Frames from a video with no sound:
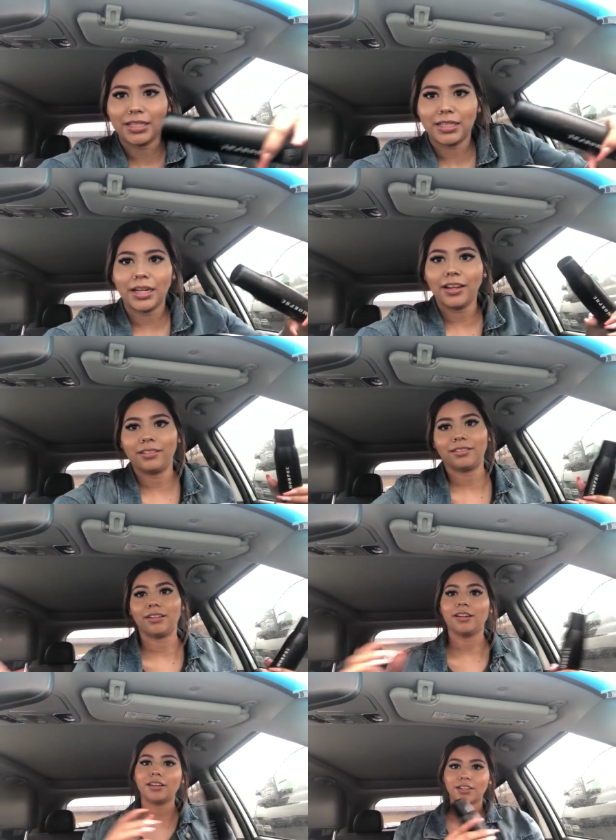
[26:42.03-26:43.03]
Stay.
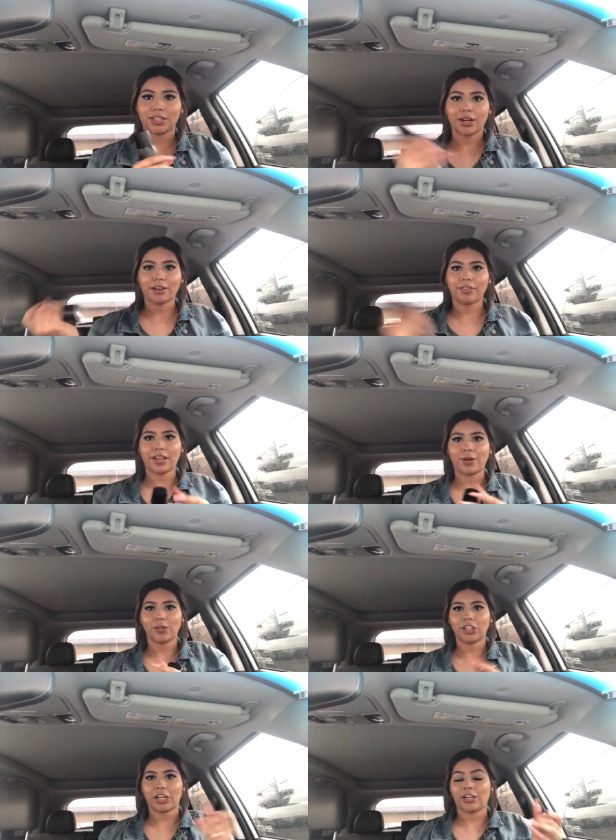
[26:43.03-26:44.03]
Sorry if the
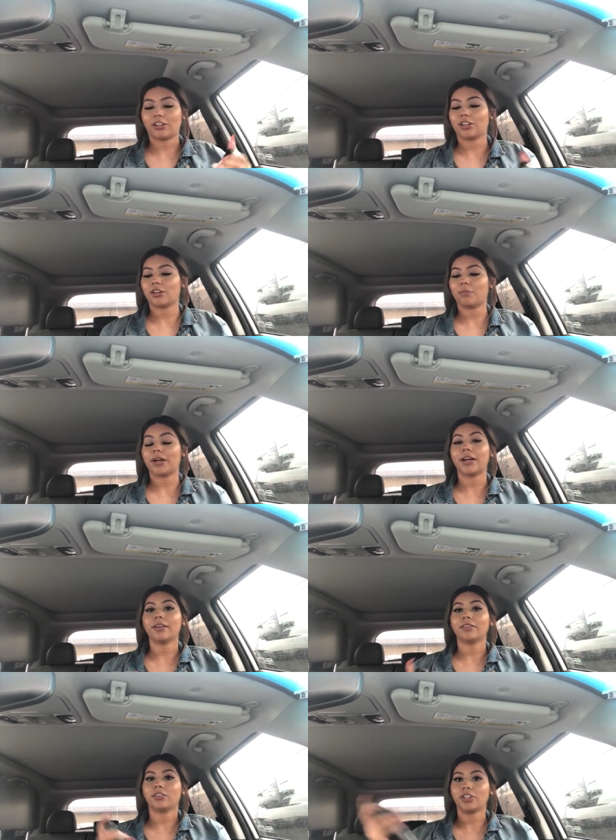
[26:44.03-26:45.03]
angle changed, but
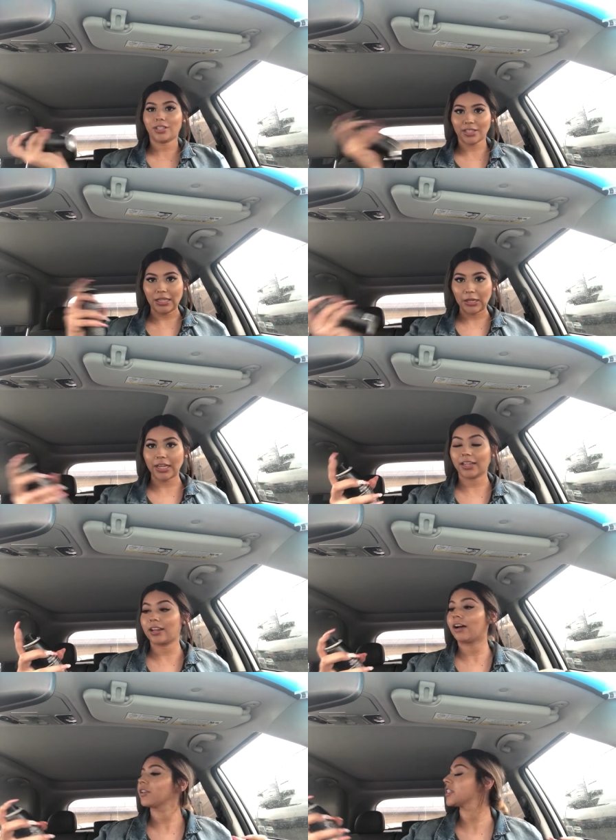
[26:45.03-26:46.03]
just look at
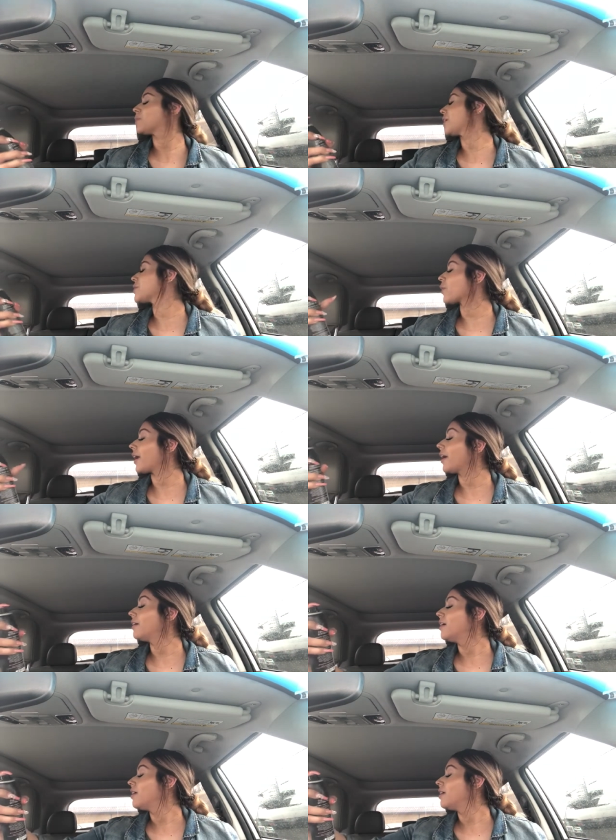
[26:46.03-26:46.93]
how this sprays, okay?